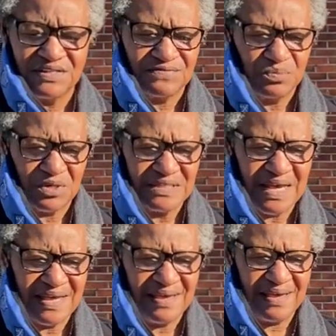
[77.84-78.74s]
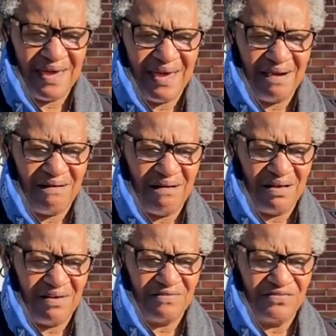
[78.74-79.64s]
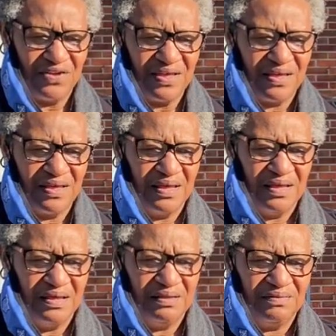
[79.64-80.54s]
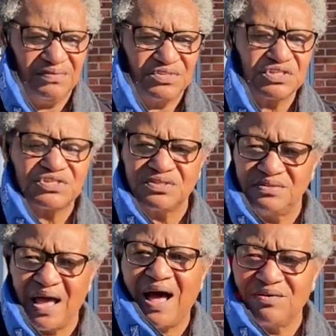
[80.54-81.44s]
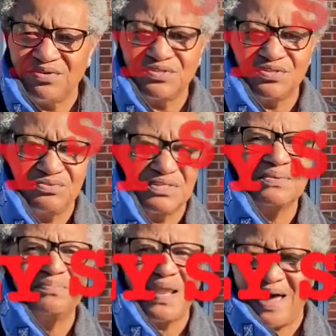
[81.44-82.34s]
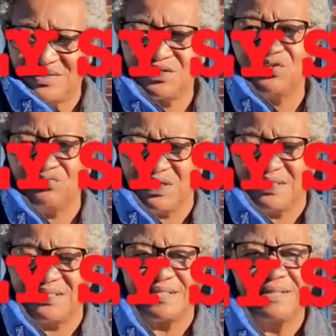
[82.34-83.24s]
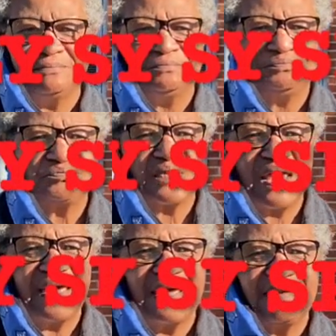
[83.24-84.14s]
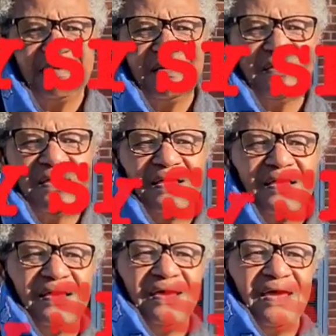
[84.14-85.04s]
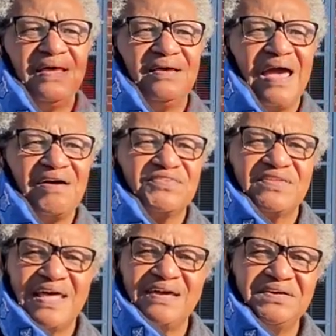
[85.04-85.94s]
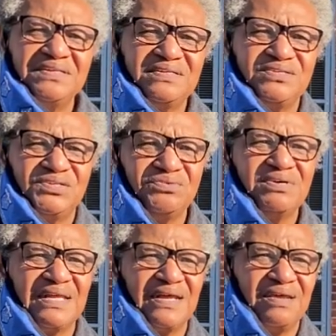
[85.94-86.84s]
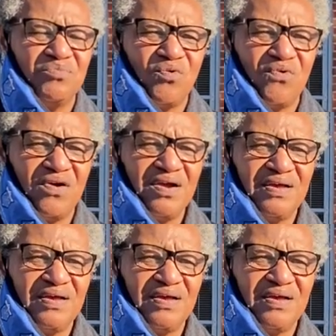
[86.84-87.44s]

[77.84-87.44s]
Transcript: were taking care of just our students, the black students. And after they couldn't do it anymore,